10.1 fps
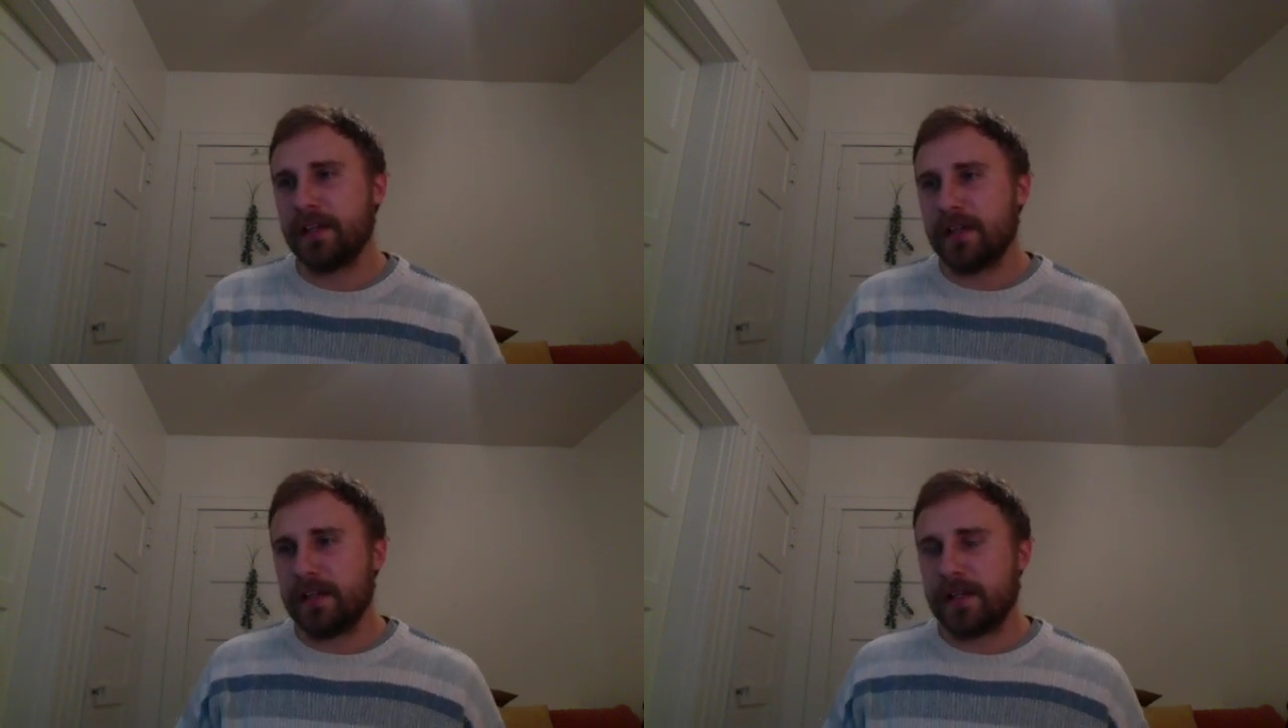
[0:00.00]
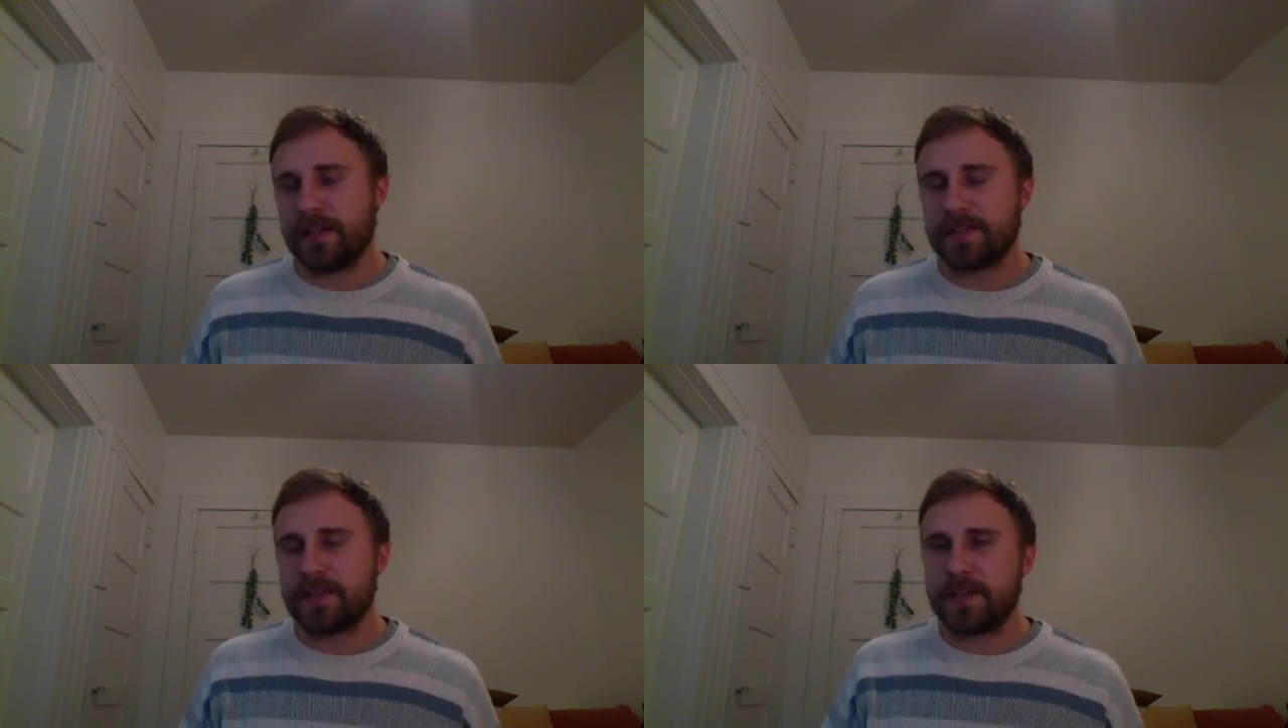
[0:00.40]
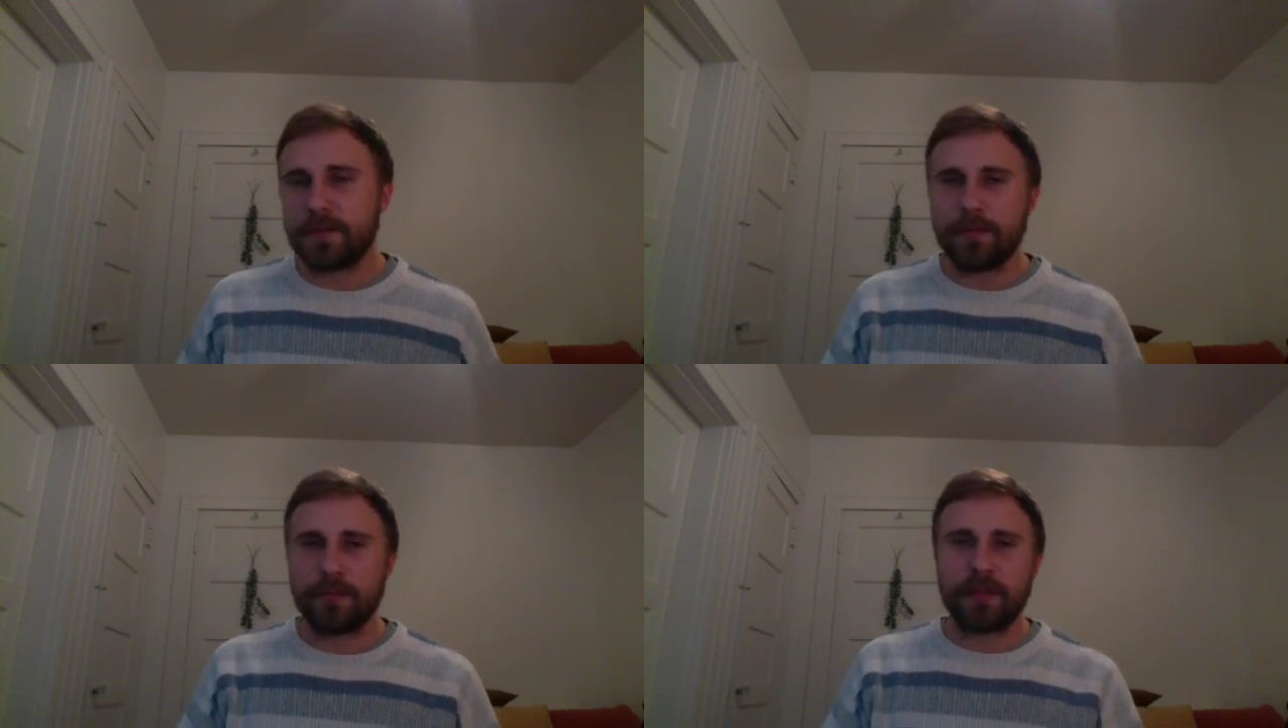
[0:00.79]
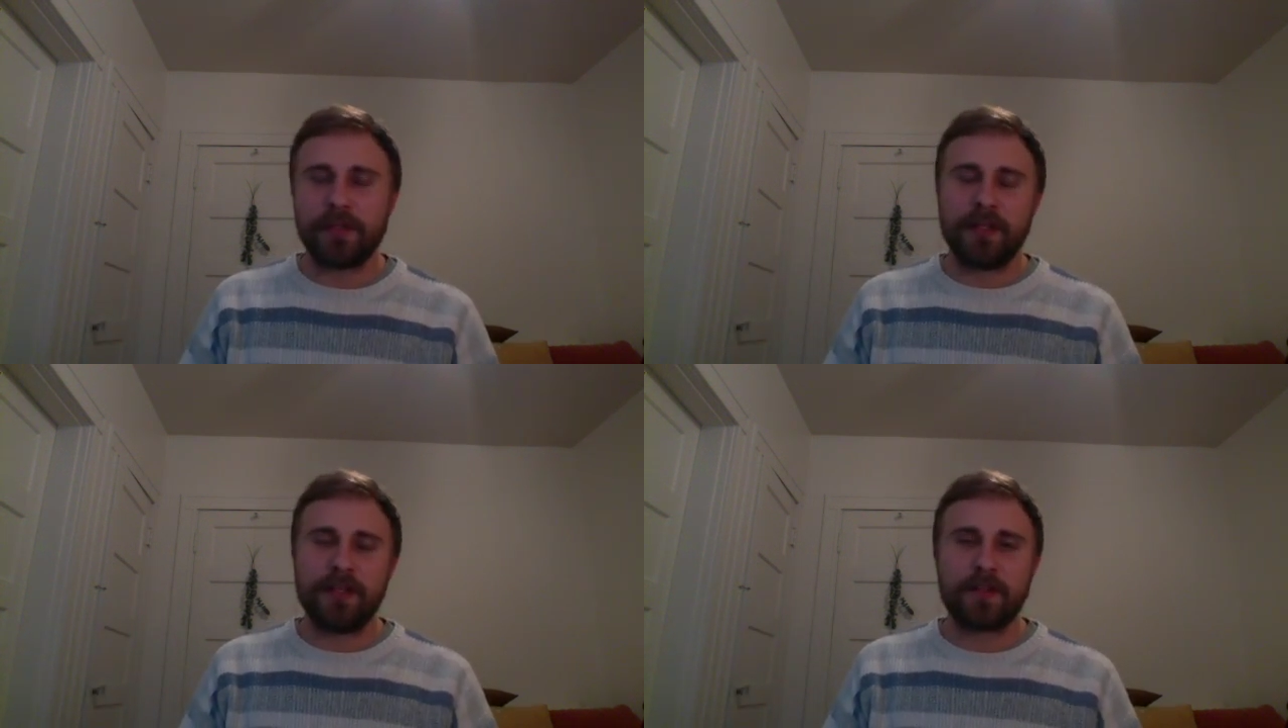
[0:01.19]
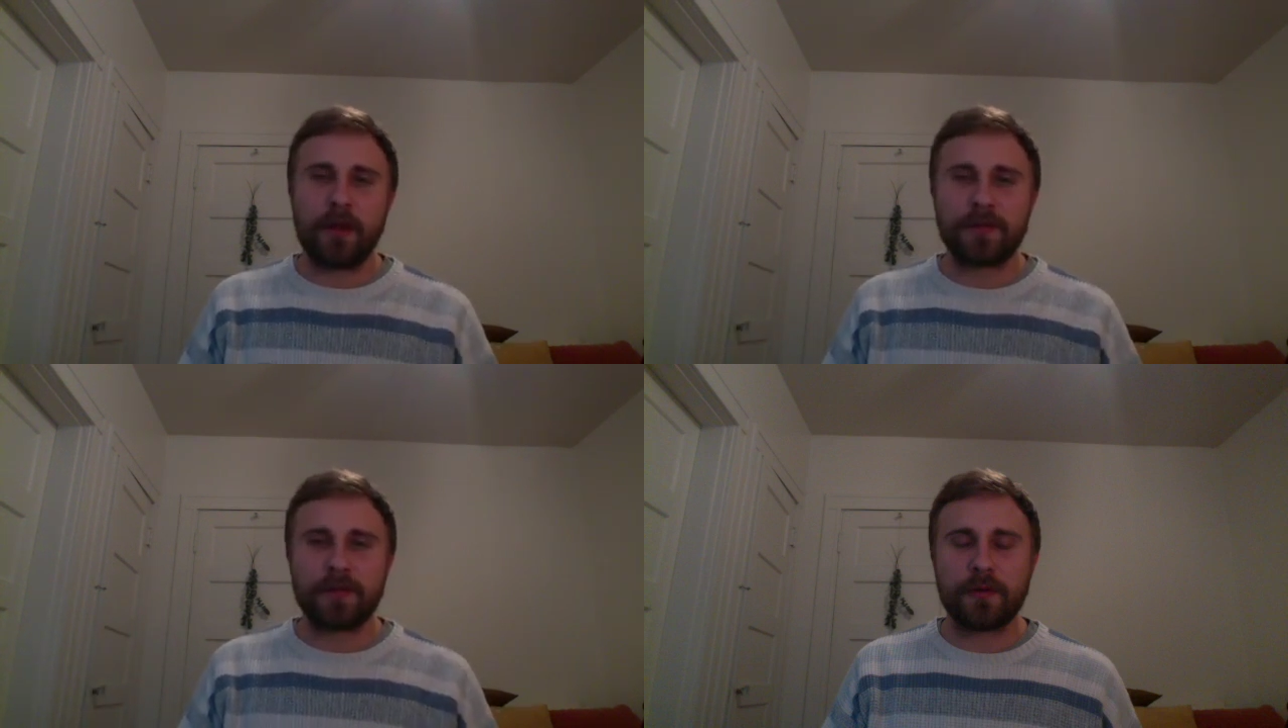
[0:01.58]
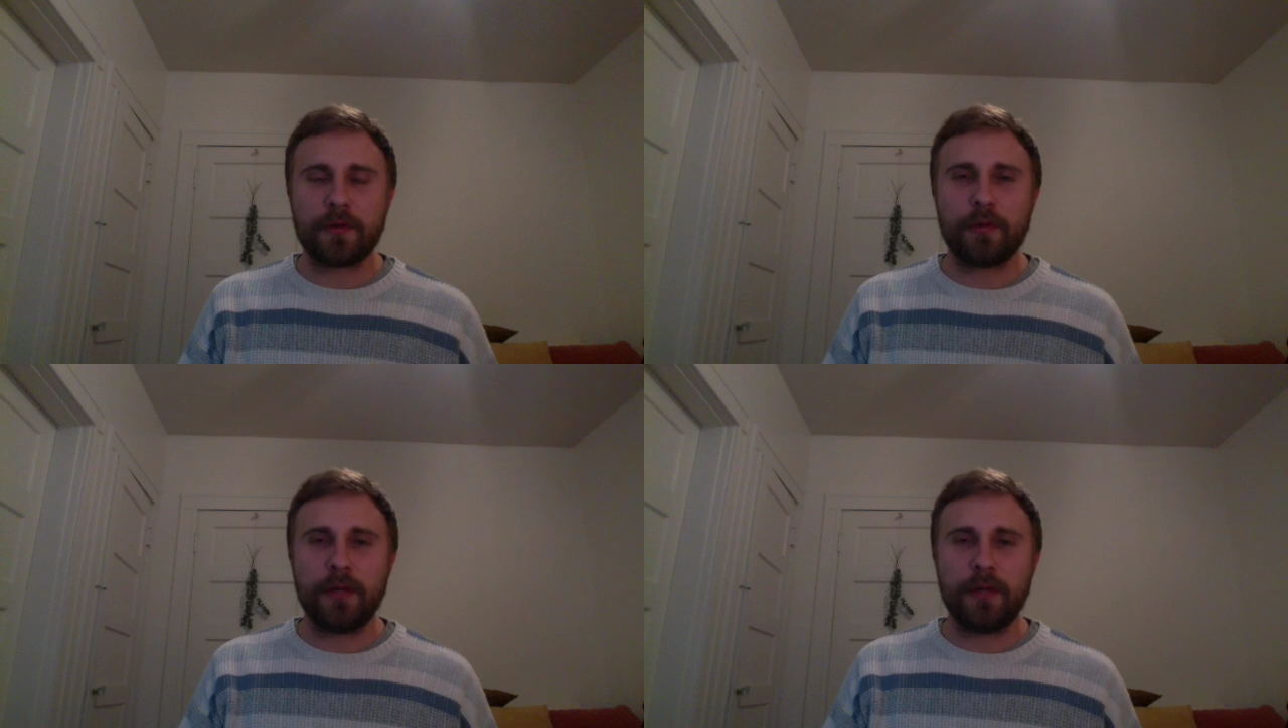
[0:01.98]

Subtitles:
It's a desert, but it's also